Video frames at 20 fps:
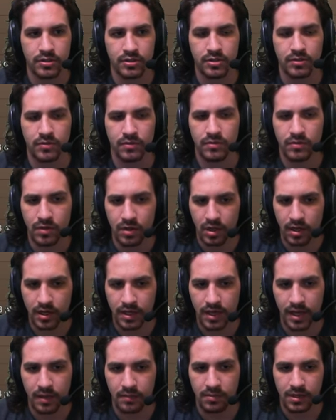to dark,
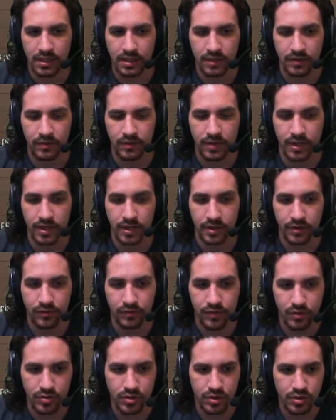I believe, in the near
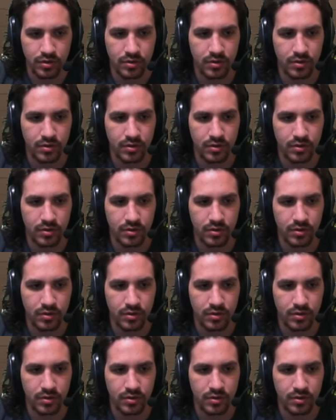future.